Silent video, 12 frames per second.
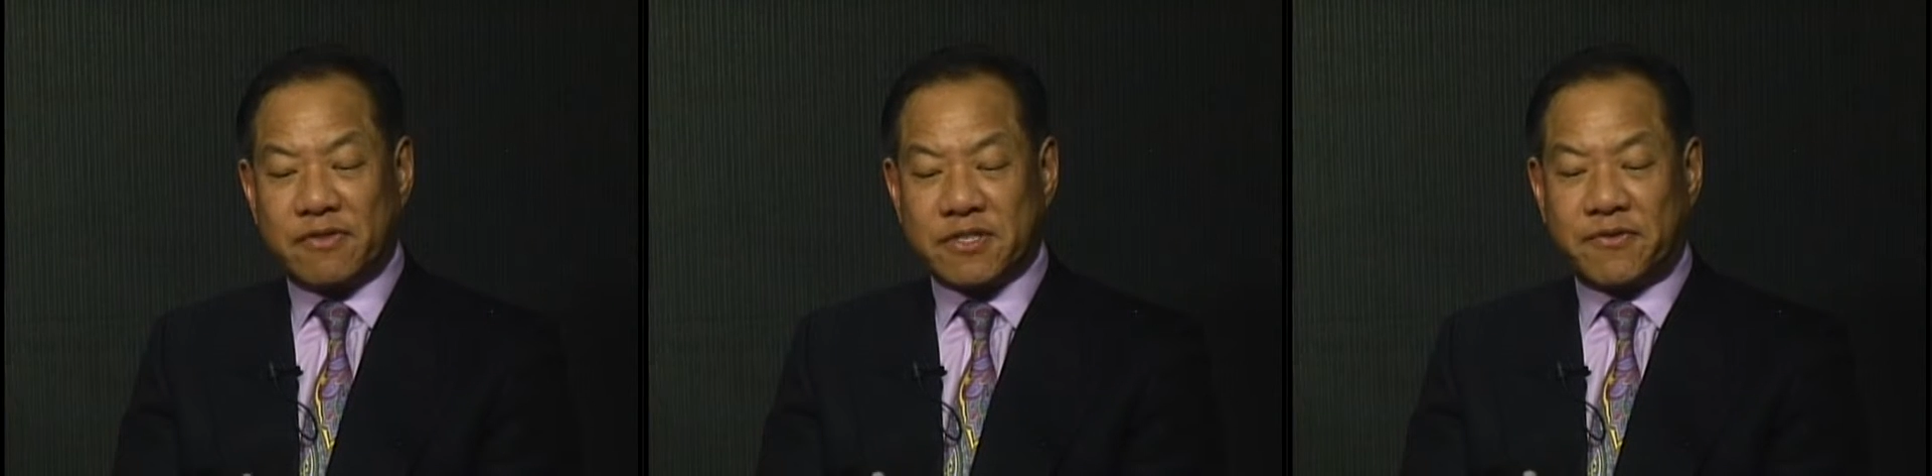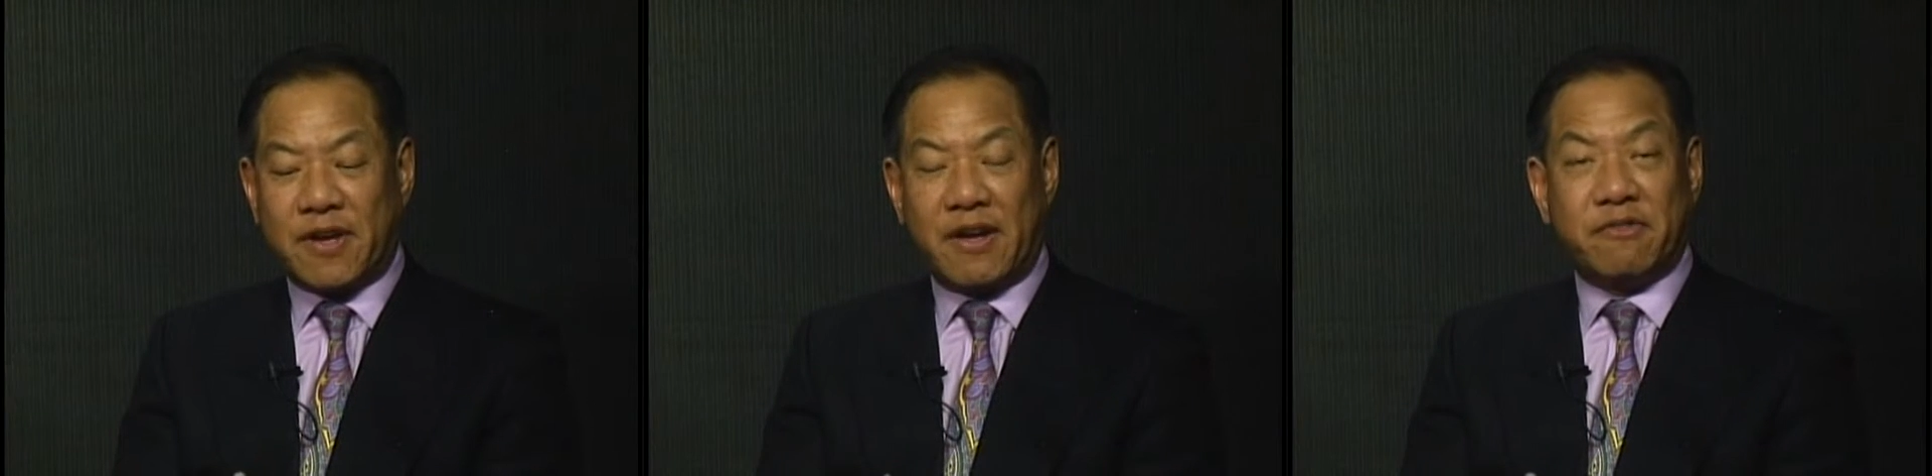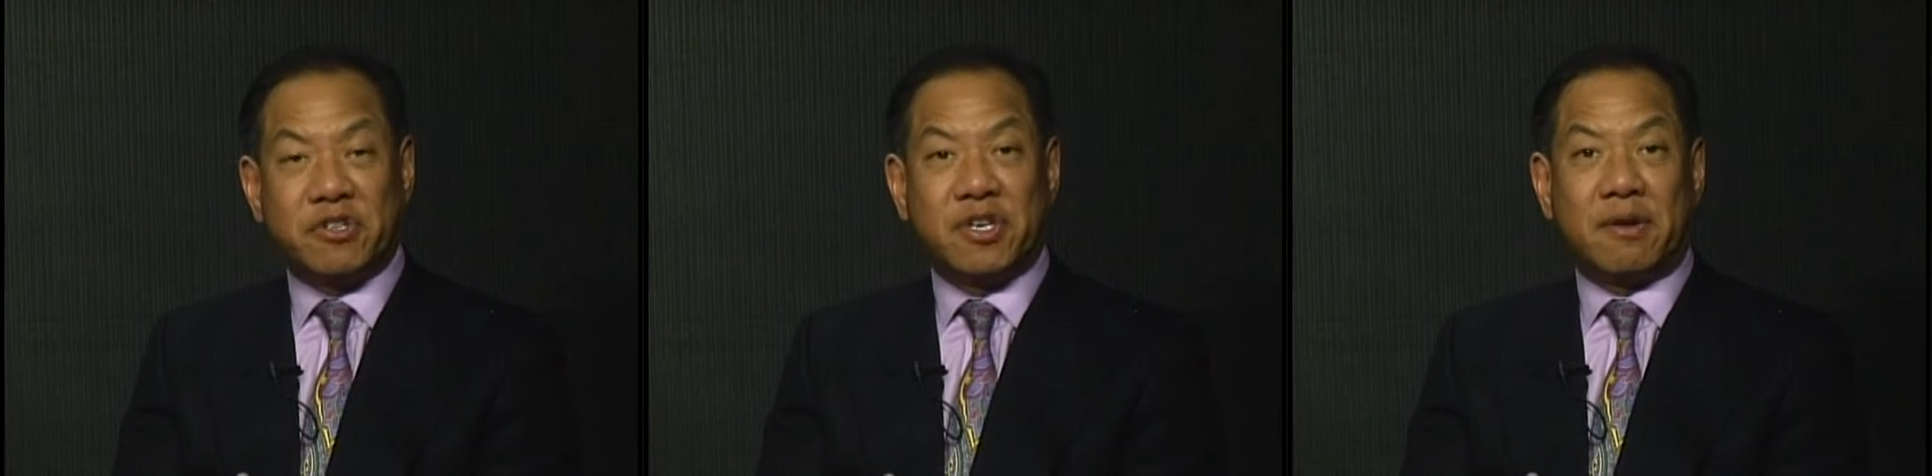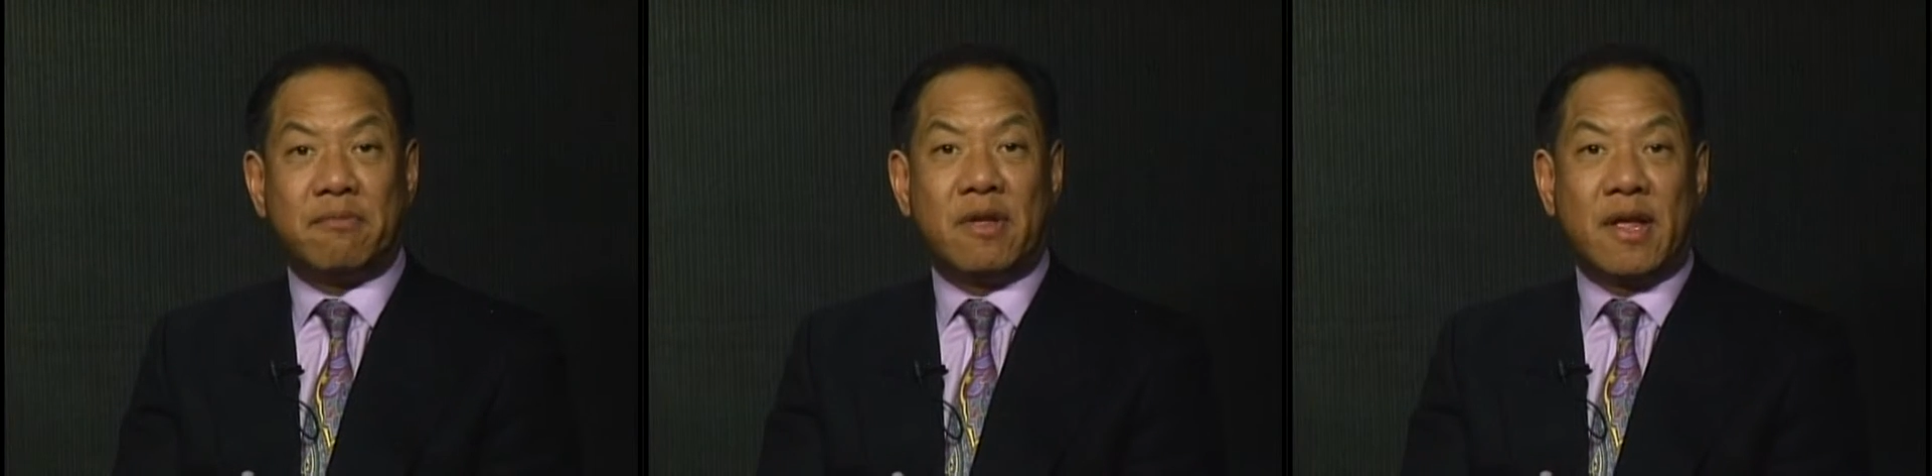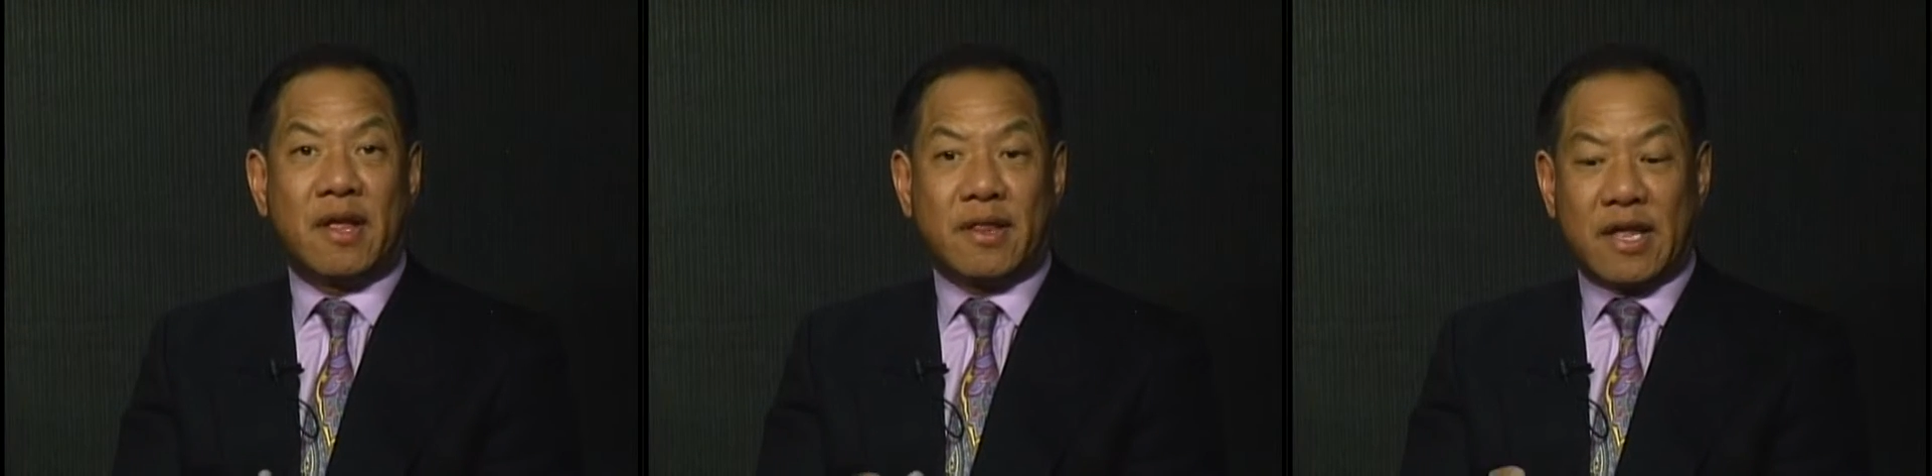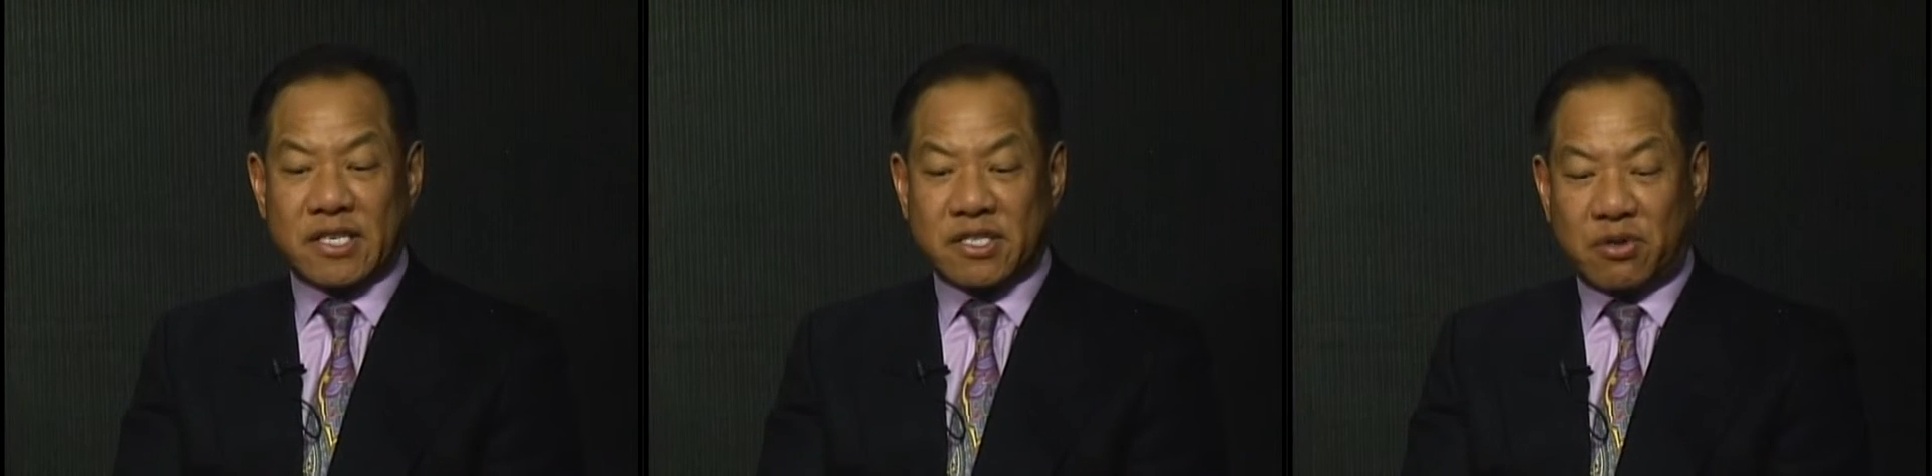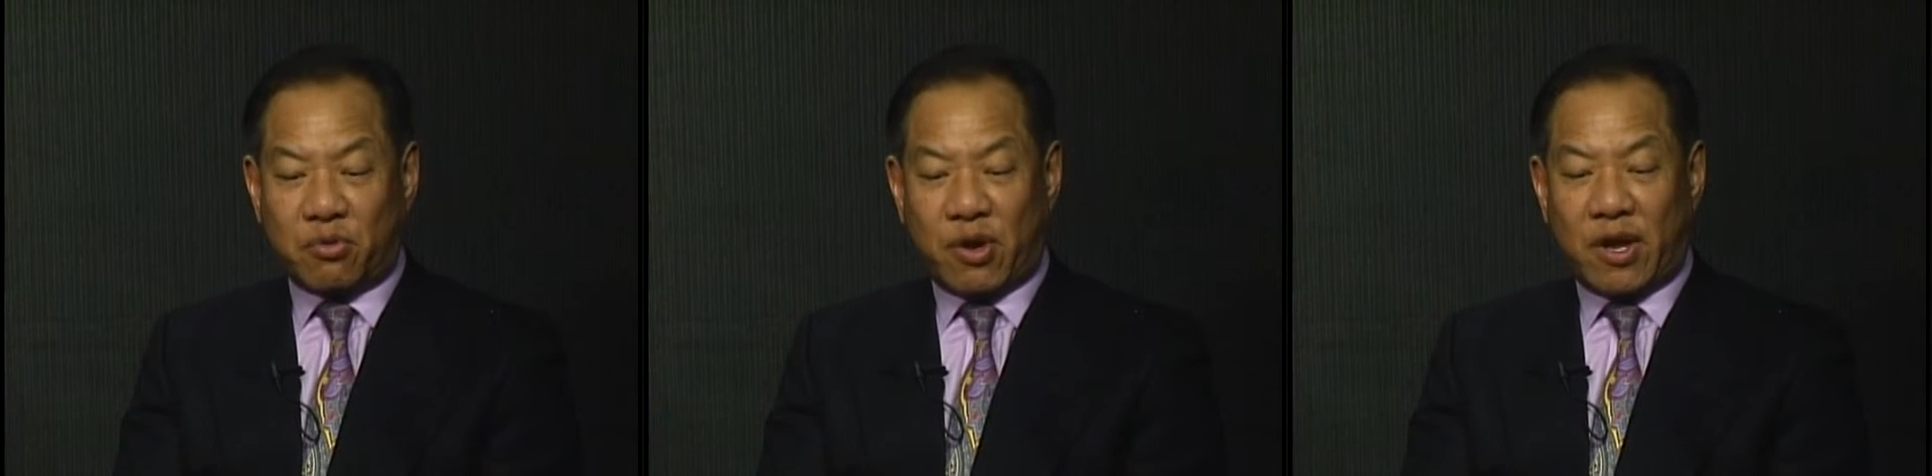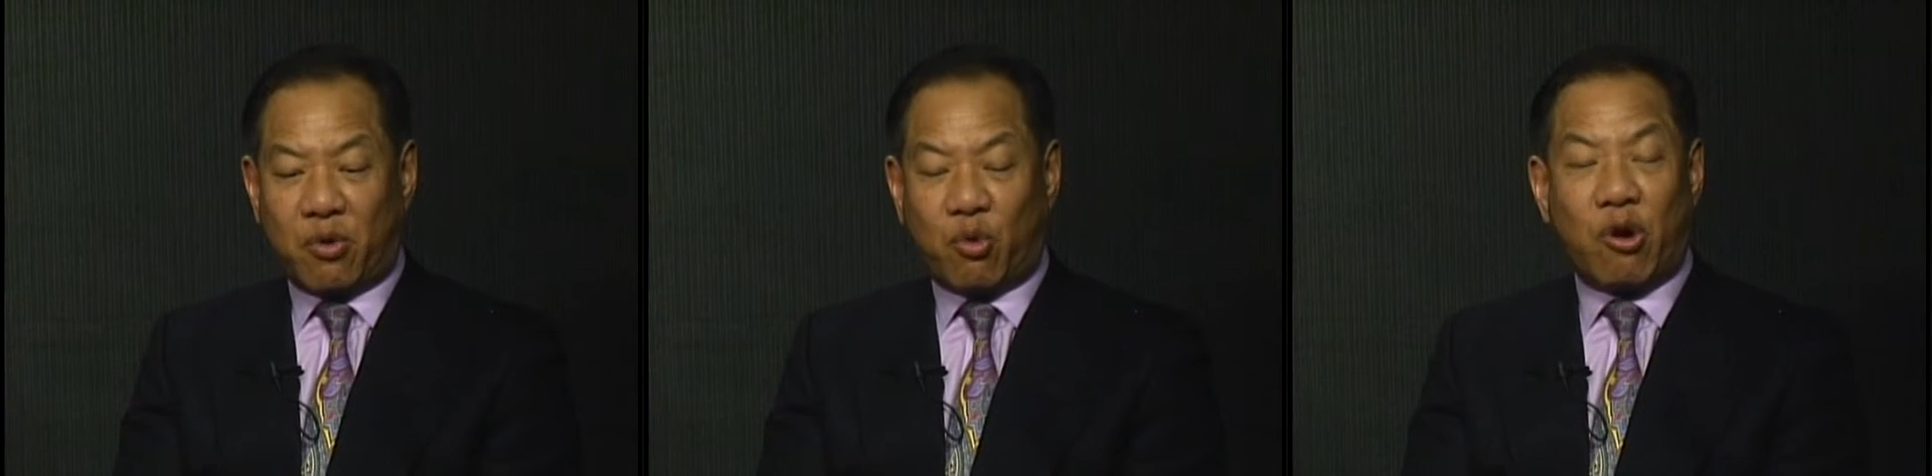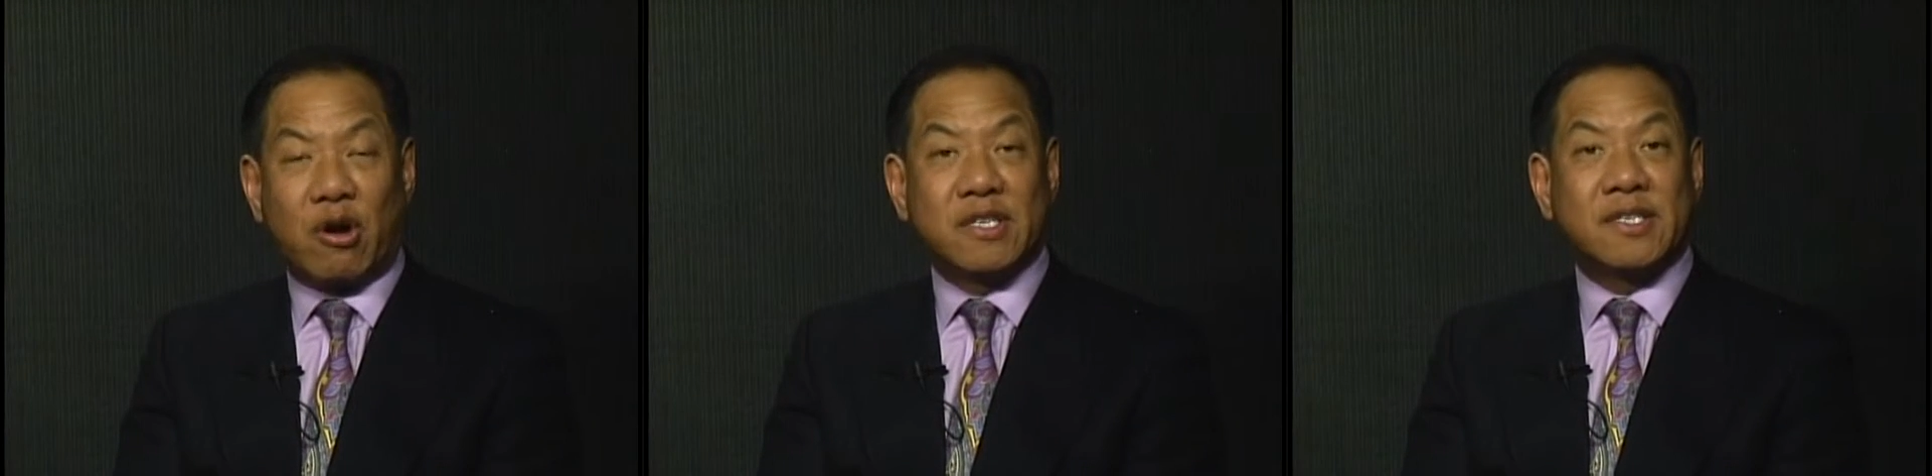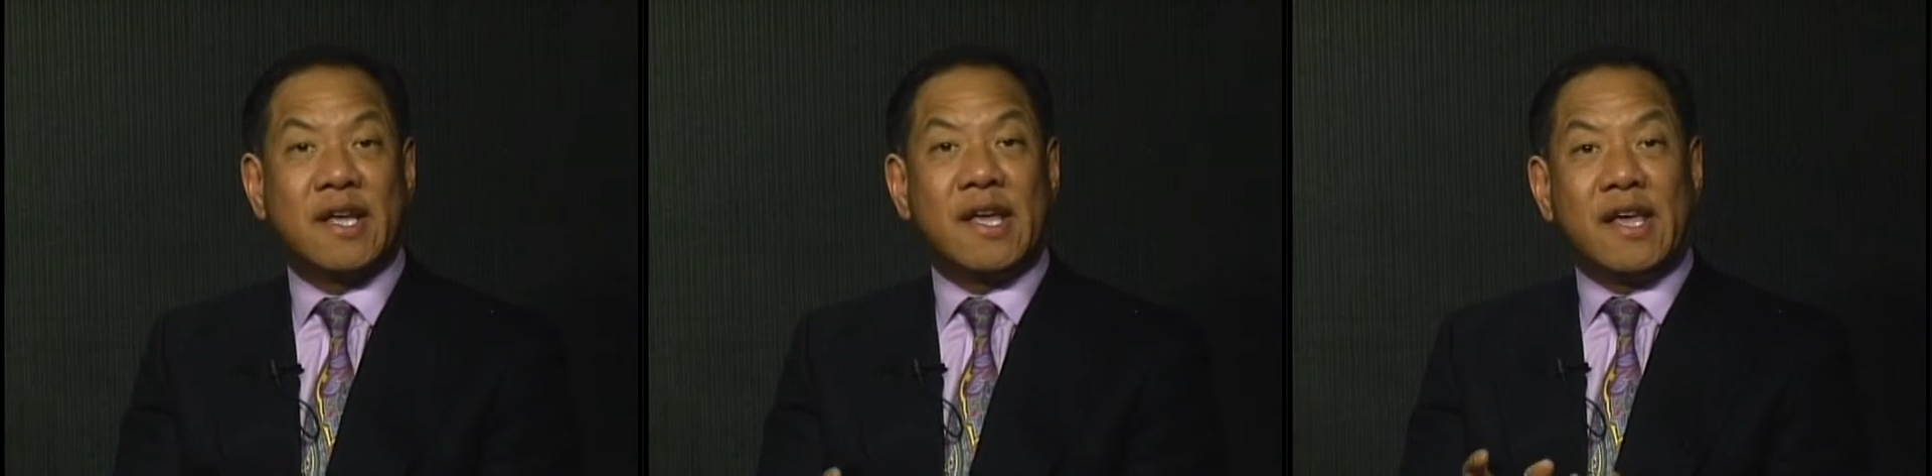survivorship, that's the way it works.